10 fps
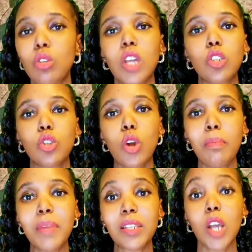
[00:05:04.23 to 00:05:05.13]
so that you
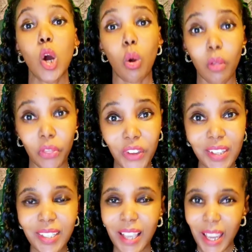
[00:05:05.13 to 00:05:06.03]
don't miss on
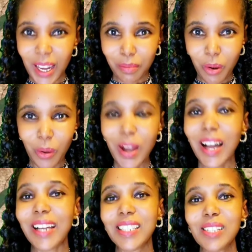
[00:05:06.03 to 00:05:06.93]
this and more.
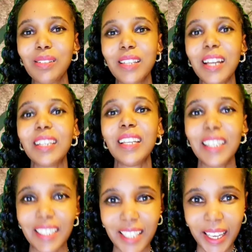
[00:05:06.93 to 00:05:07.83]
Until then,
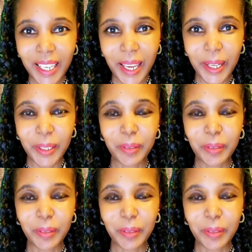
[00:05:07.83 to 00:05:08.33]
take care.